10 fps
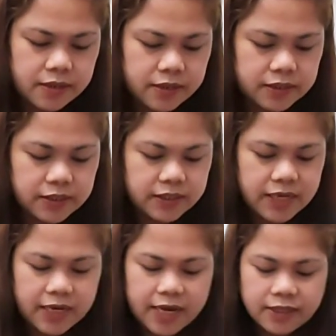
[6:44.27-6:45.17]

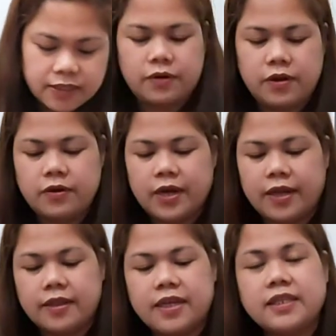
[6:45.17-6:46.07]
stick it. Look
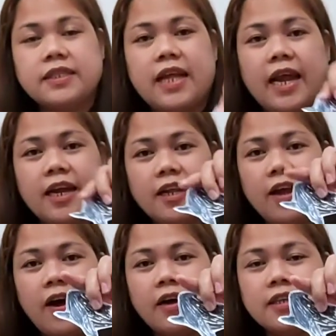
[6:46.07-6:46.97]
at the snail
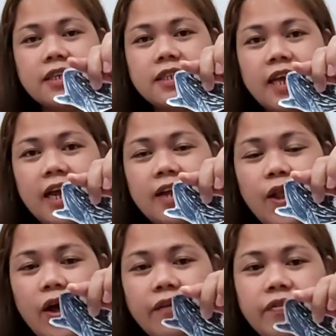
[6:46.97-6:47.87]
on the tail
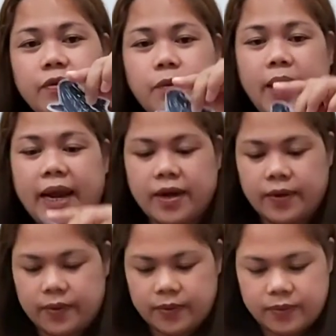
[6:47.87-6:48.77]
of the
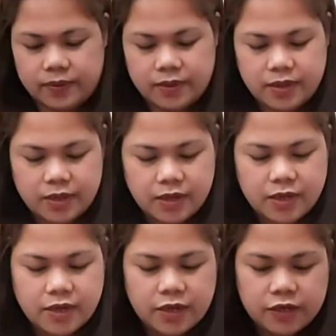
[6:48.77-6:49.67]
whale.
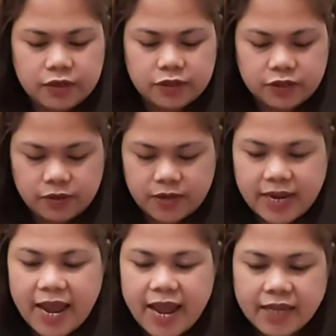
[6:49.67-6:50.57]
So
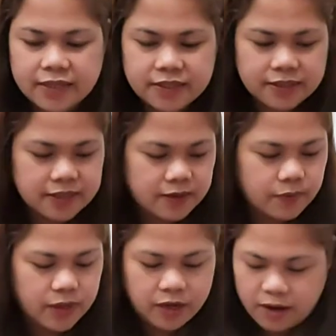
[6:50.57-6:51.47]
next, we're